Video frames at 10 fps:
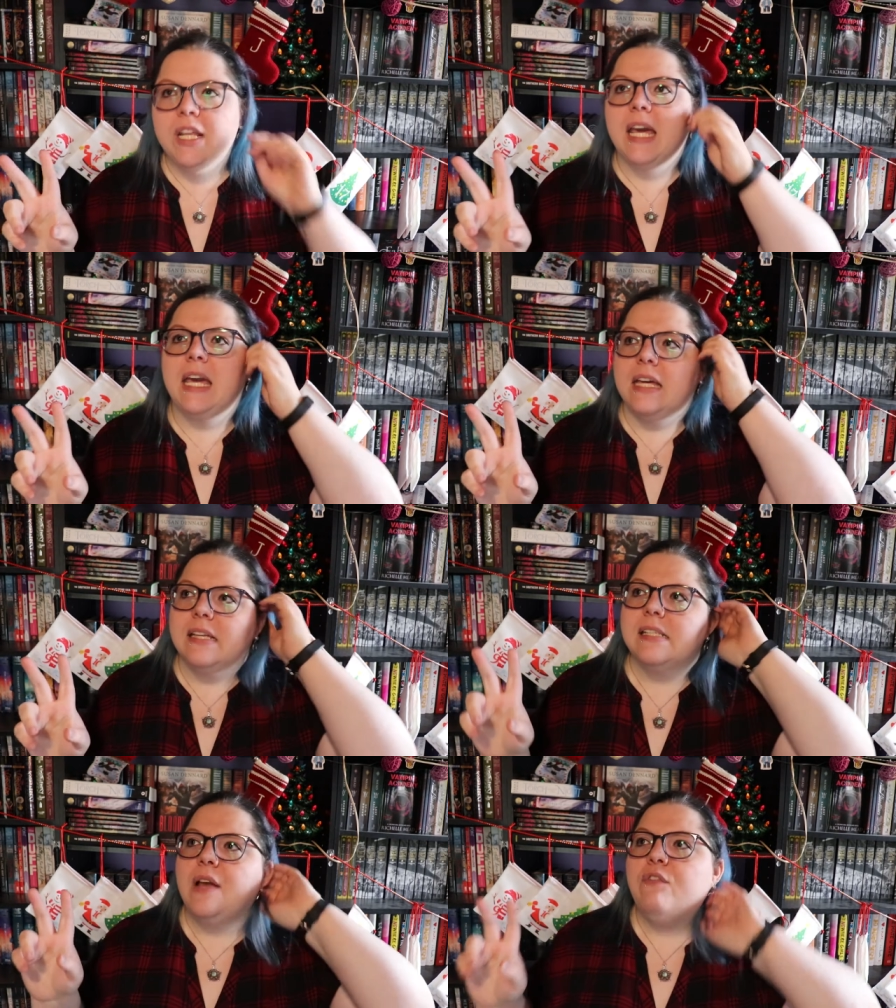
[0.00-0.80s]
thing
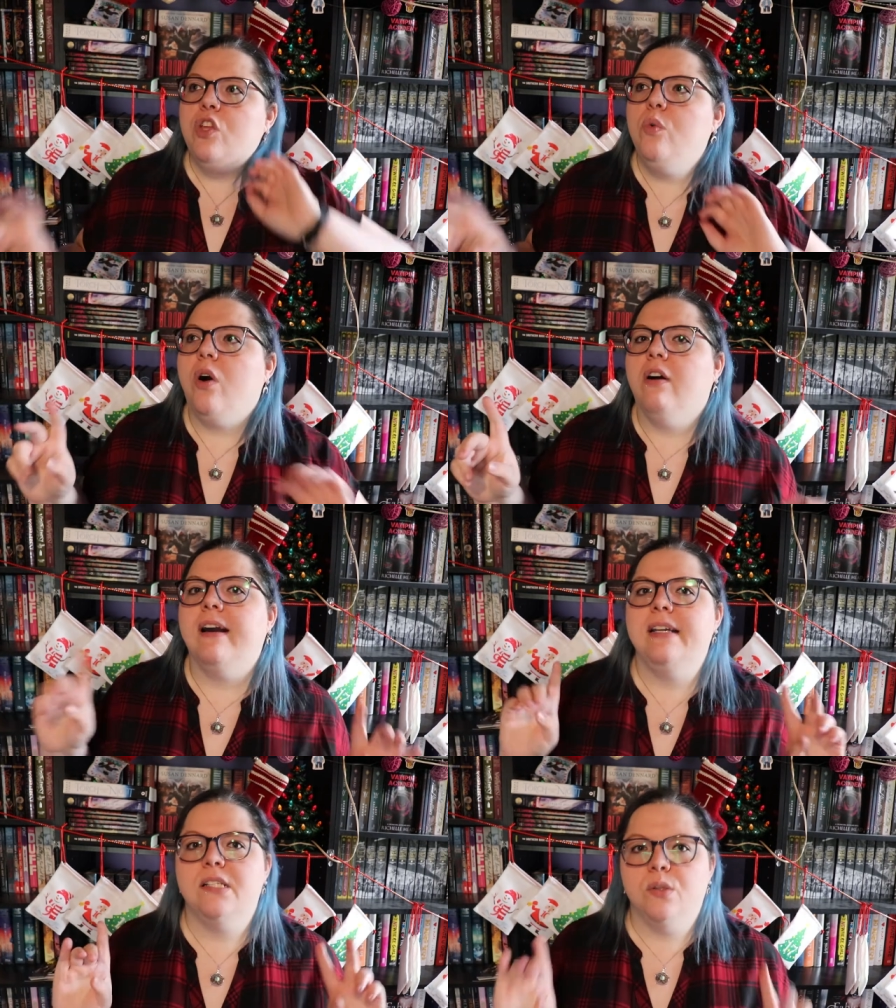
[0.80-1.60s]
is if you
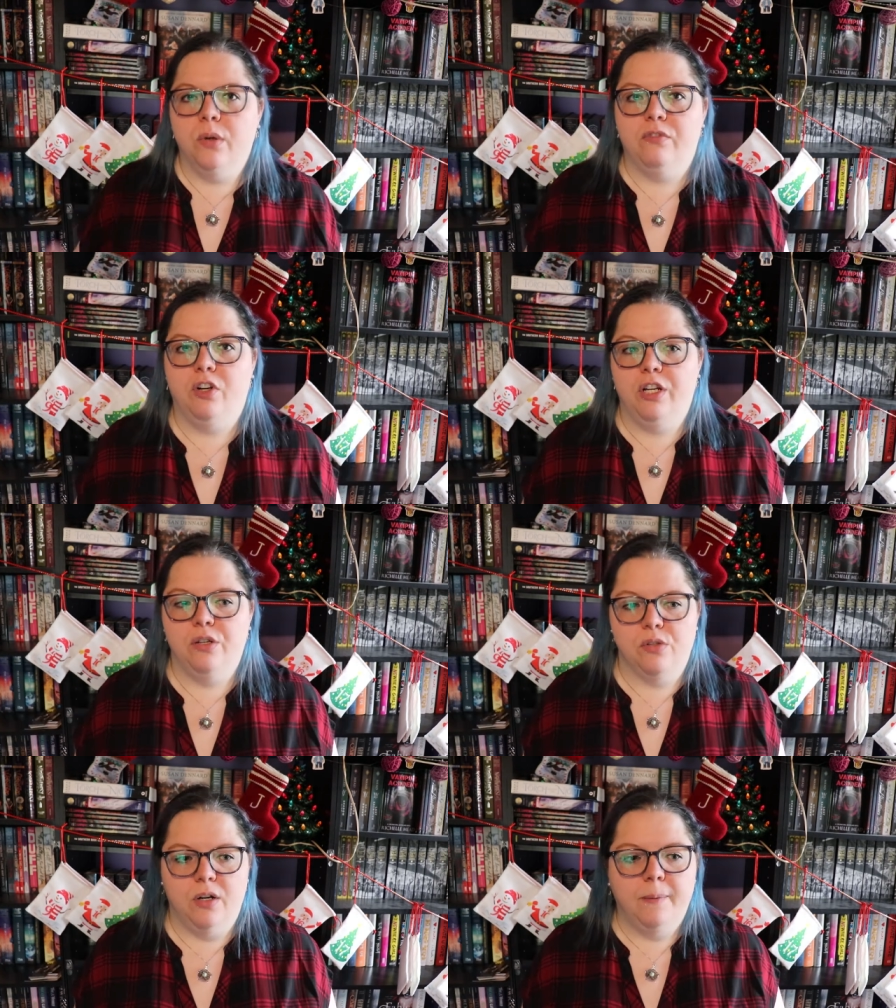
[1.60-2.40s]
are a Scrivener
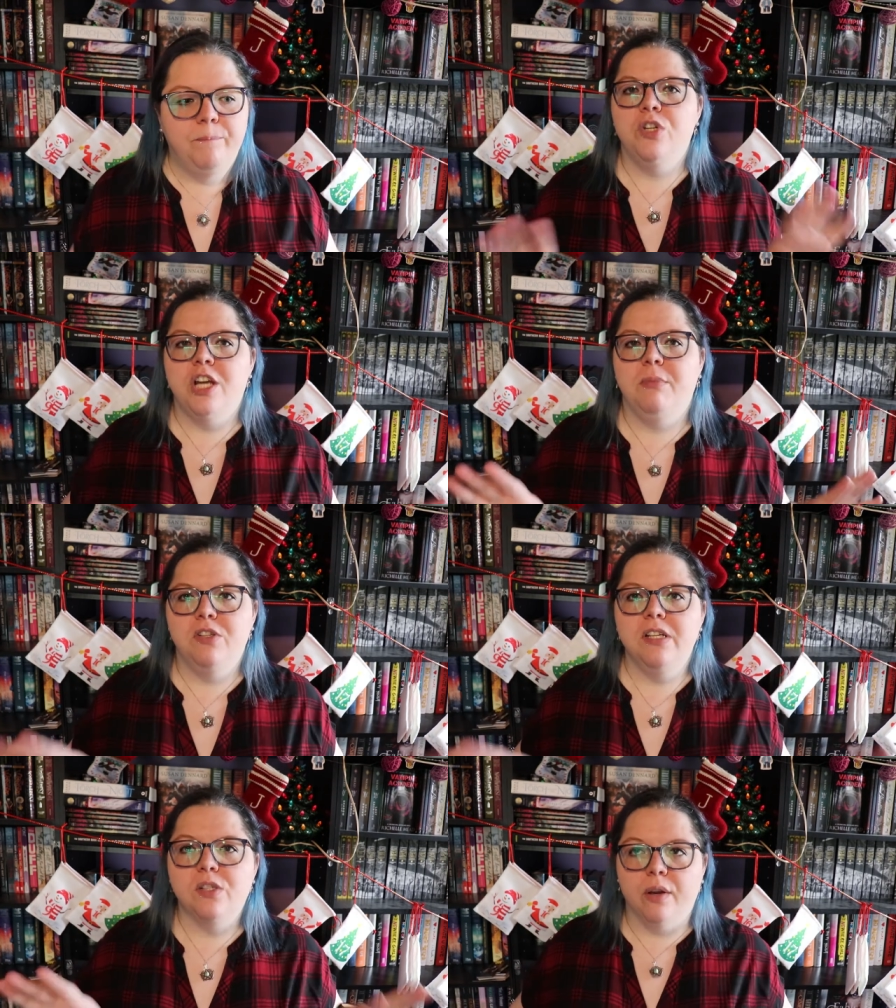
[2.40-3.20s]
user, which I'm
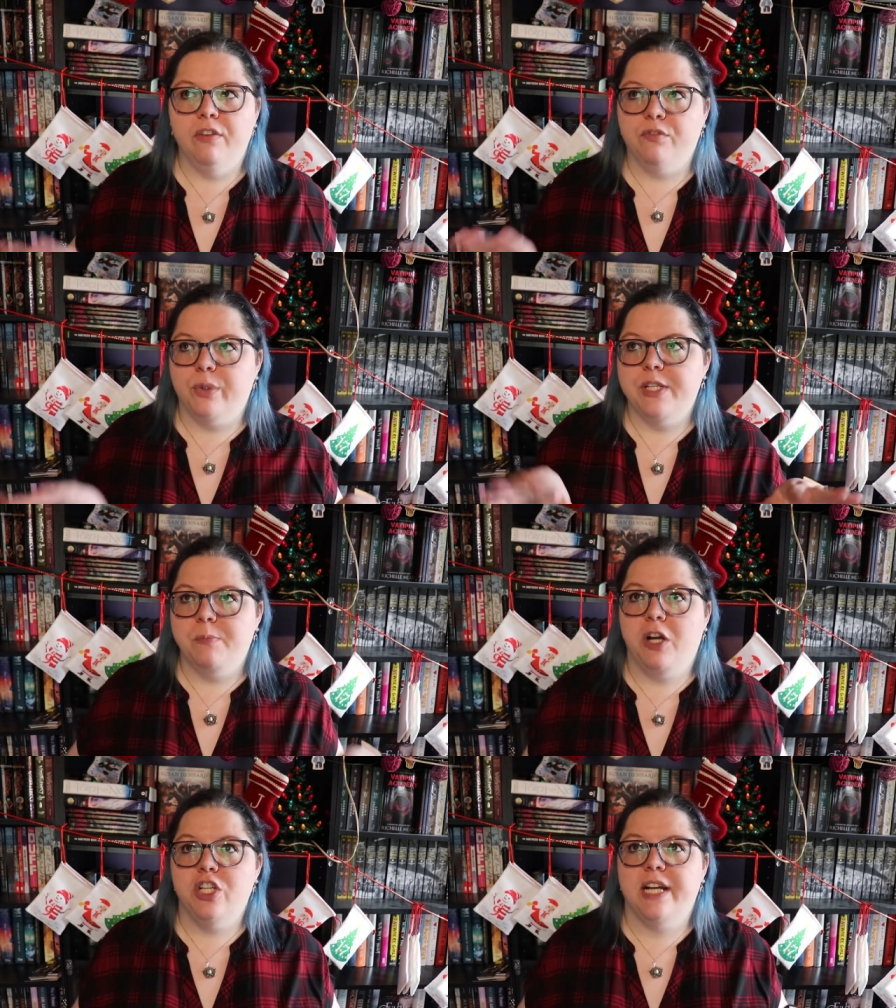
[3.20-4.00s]
using Scrivener for this
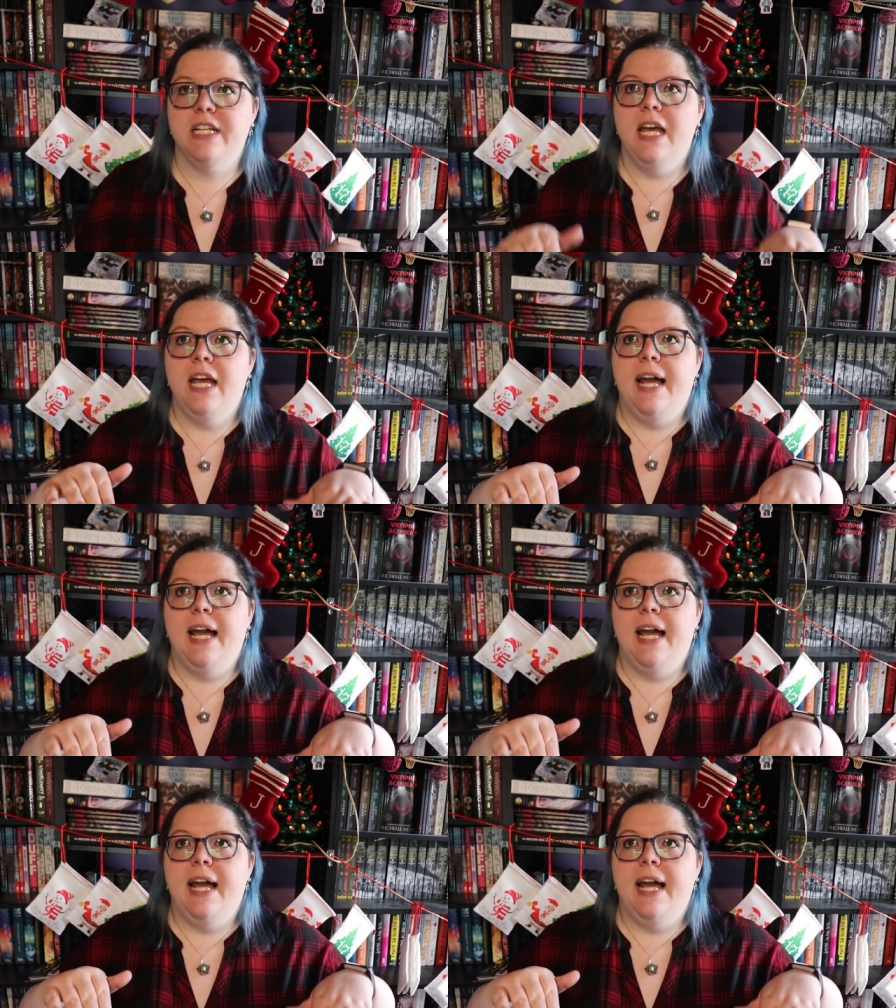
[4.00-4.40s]
project,